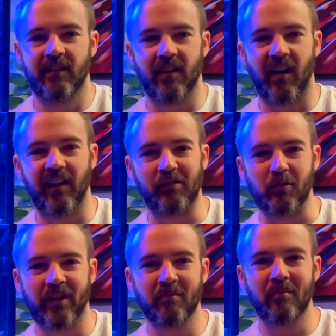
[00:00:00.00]
Hi
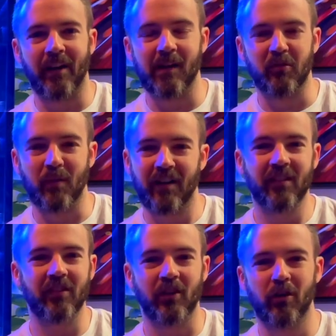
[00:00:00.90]
everyone, my name is
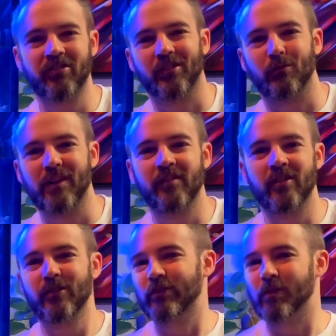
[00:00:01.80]
Marcus and you're watching the Reef
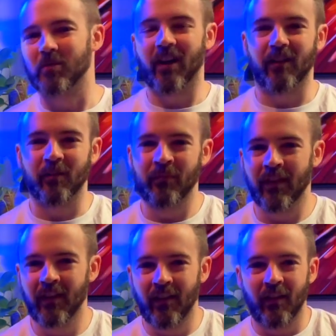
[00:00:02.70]
Nerd YouTube channel.
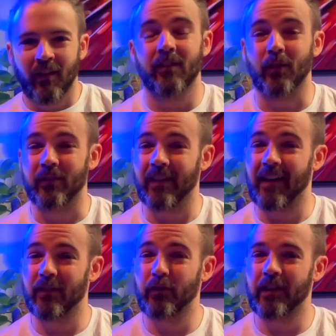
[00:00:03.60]
So
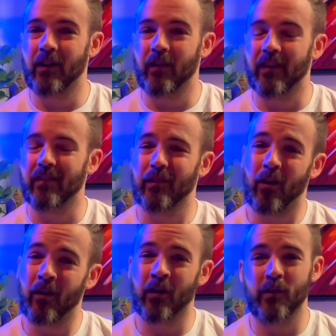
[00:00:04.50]
today's video is
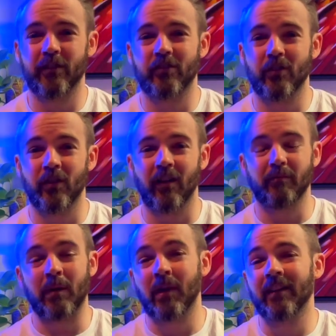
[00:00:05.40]
long overdue. I've
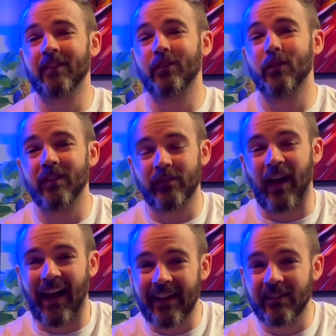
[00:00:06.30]
been meaning to do this
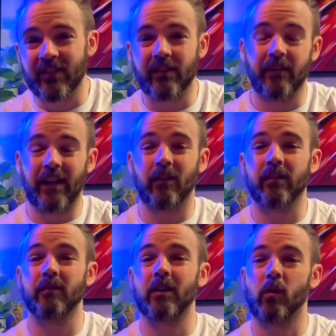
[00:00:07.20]
for ages and I've had
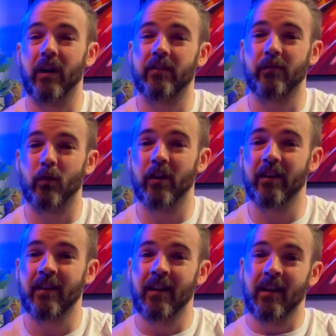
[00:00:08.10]
lots of requests for
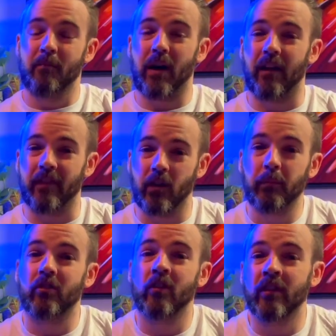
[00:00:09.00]
it, but the
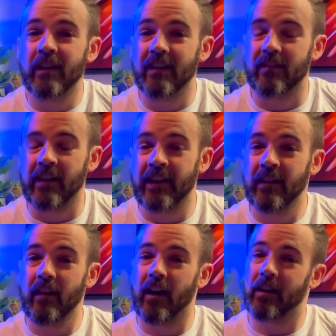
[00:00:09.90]
opportunity is
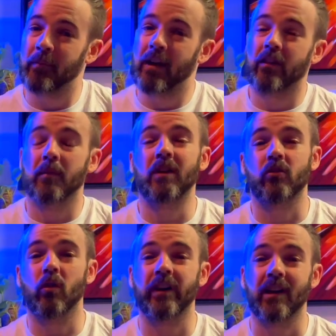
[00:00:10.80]
here and I'm now going to be
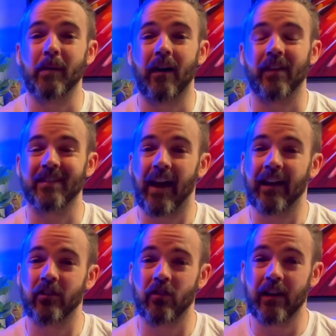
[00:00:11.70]
talking about the
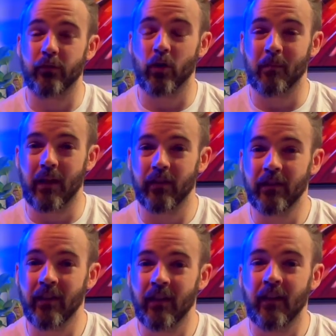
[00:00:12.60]
tank transfer
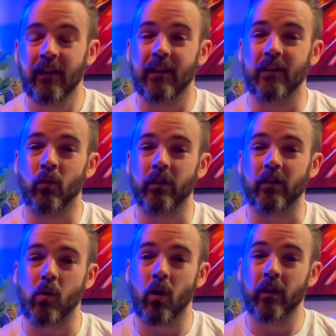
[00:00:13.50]
method in order to
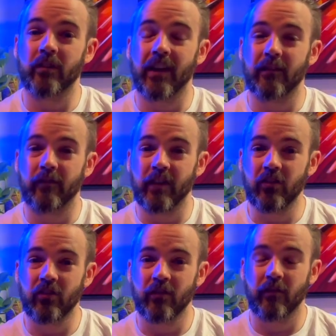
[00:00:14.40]
quarantine
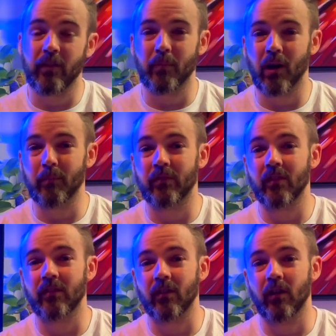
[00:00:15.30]
fish for the
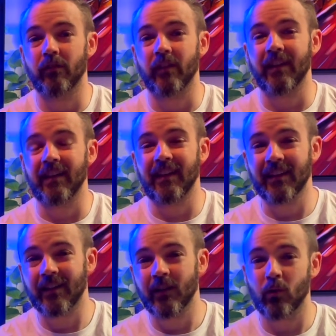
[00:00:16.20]
purposes of
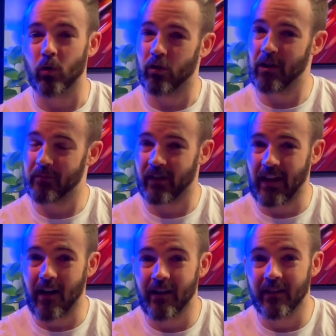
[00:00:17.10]
ick or
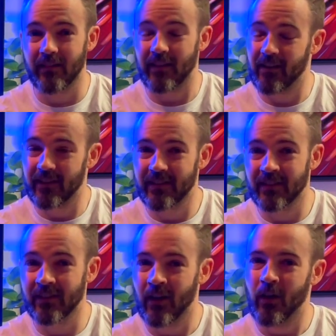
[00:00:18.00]
Cryptocaryon
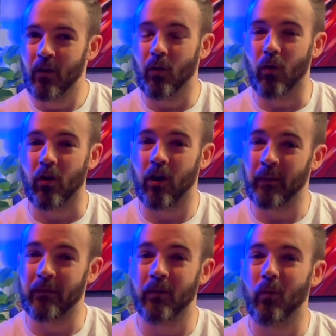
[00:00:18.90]
Irritans or common